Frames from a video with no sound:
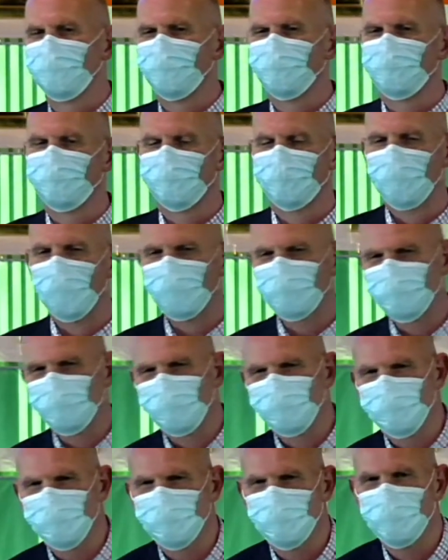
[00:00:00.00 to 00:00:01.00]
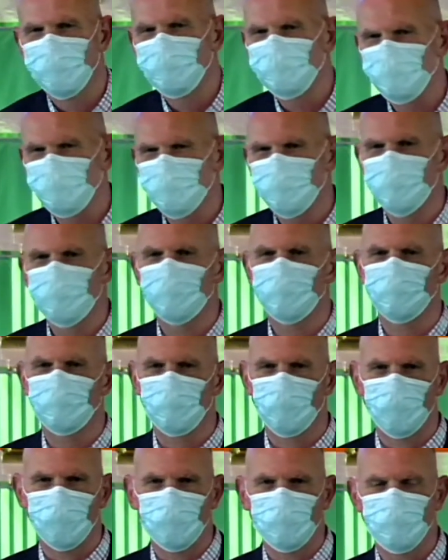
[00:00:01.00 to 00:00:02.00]
That's such an interesting
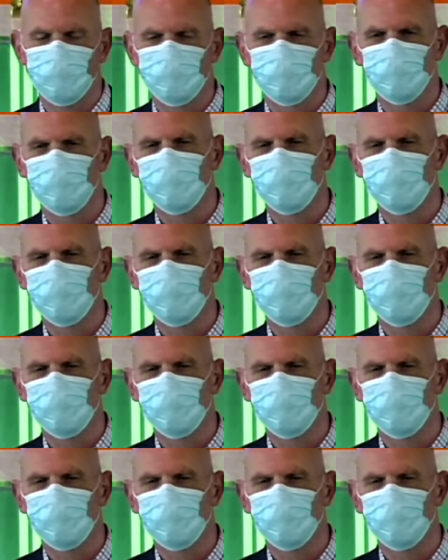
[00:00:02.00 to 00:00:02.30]
phrase. You